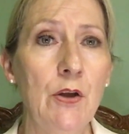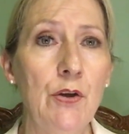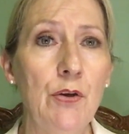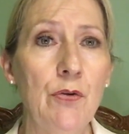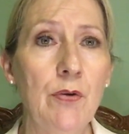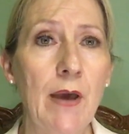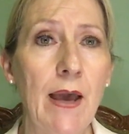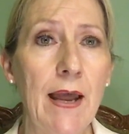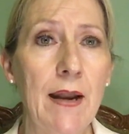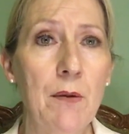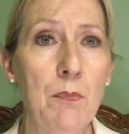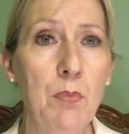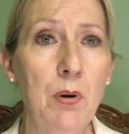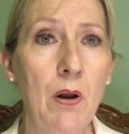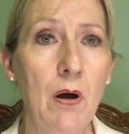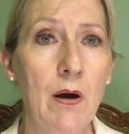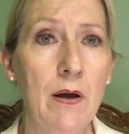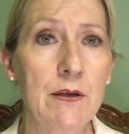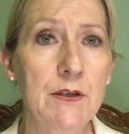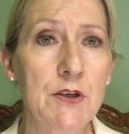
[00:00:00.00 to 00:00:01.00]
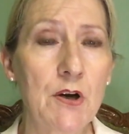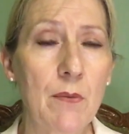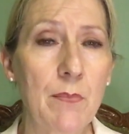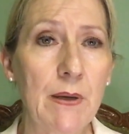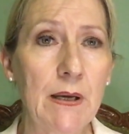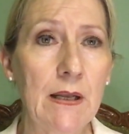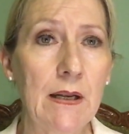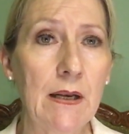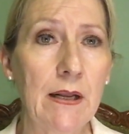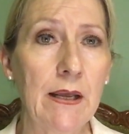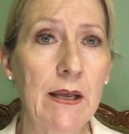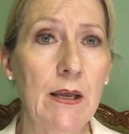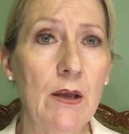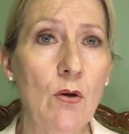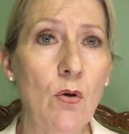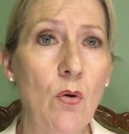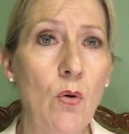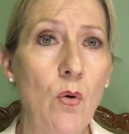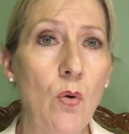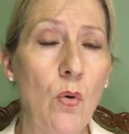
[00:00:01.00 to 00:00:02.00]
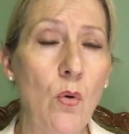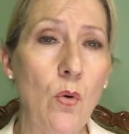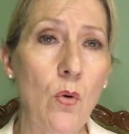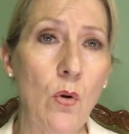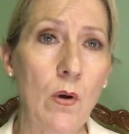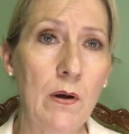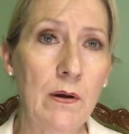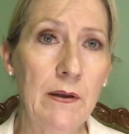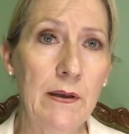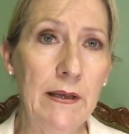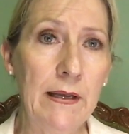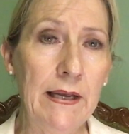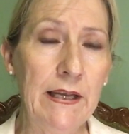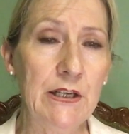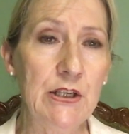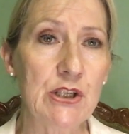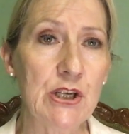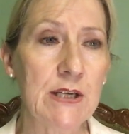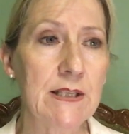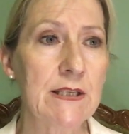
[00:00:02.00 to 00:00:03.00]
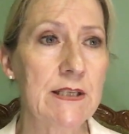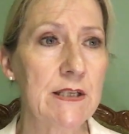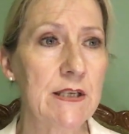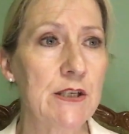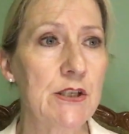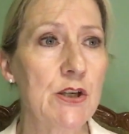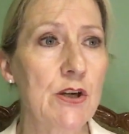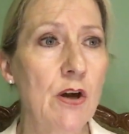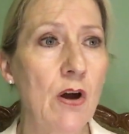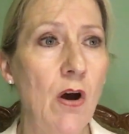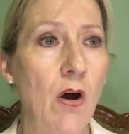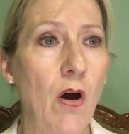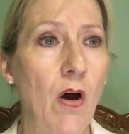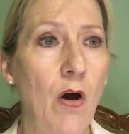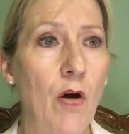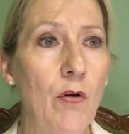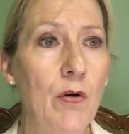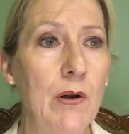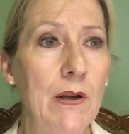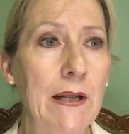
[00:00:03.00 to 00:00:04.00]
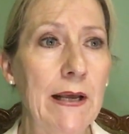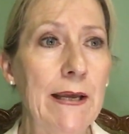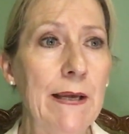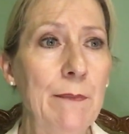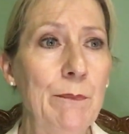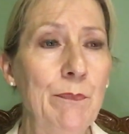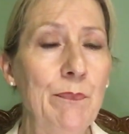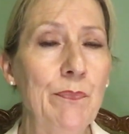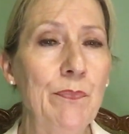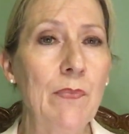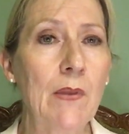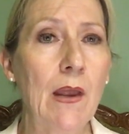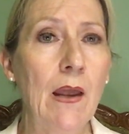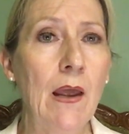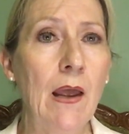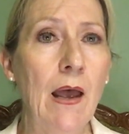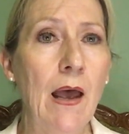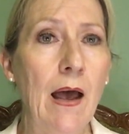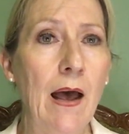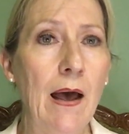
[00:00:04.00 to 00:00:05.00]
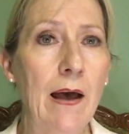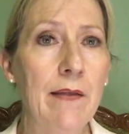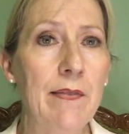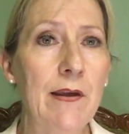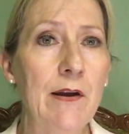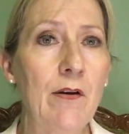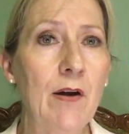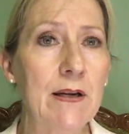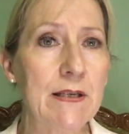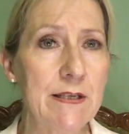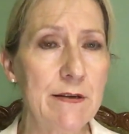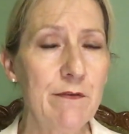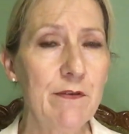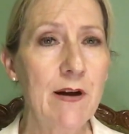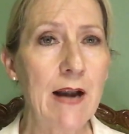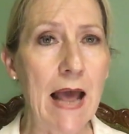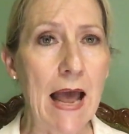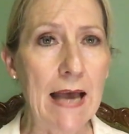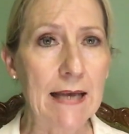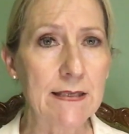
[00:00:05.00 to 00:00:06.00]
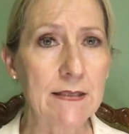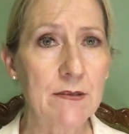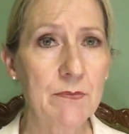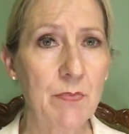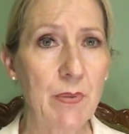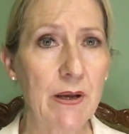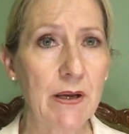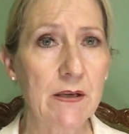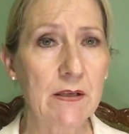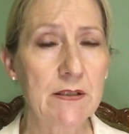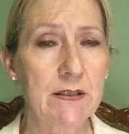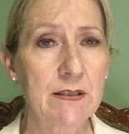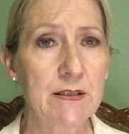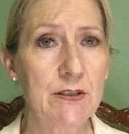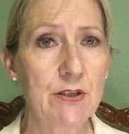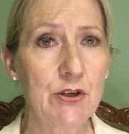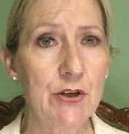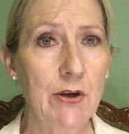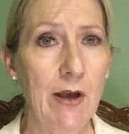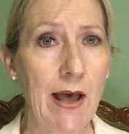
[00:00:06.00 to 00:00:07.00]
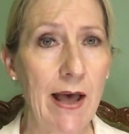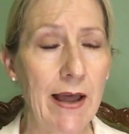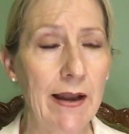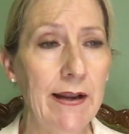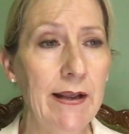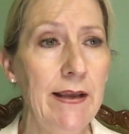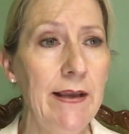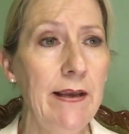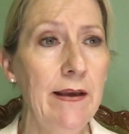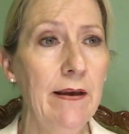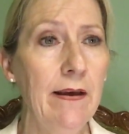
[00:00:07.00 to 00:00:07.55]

You can apply it topically or ingest it orally. There are different aspects to honey.